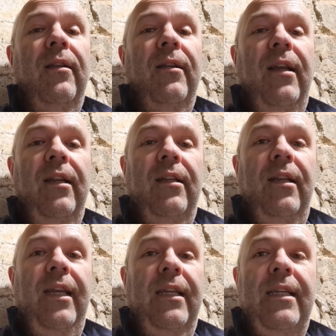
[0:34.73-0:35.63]
it
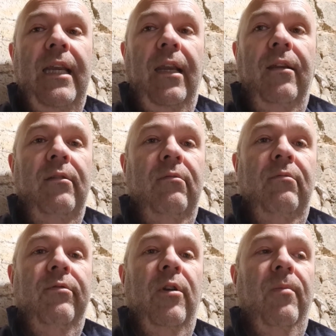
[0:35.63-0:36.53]
leaks heat
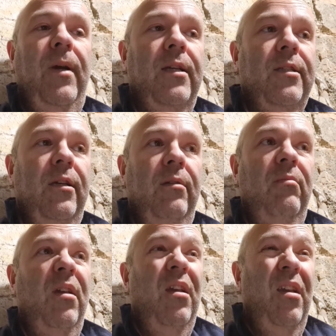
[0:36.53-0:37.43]
for a pastime.
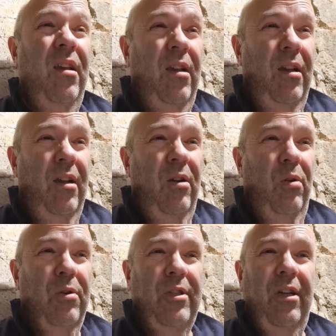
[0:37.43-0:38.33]

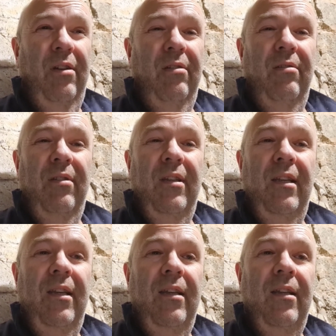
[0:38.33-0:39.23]
Also,
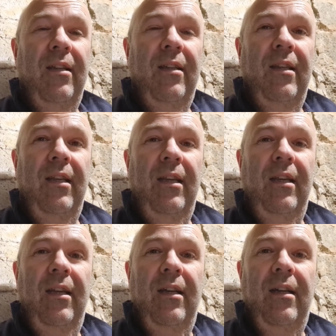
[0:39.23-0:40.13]
the
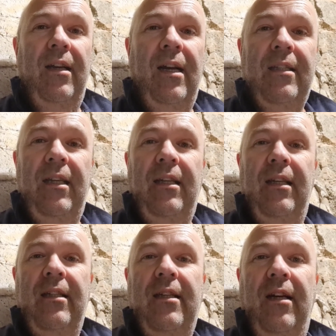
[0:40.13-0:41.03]
attic
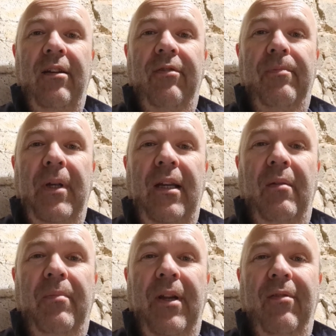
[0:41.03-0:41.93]
is kind of being
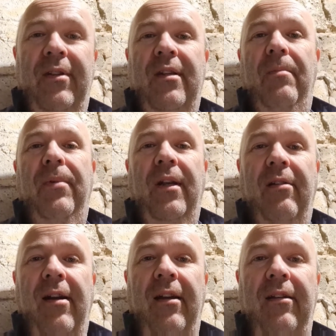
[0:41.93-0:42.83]
a bit of a dumping
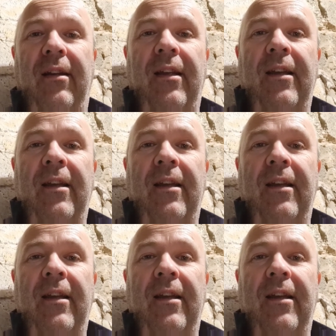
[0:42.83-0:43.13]
ground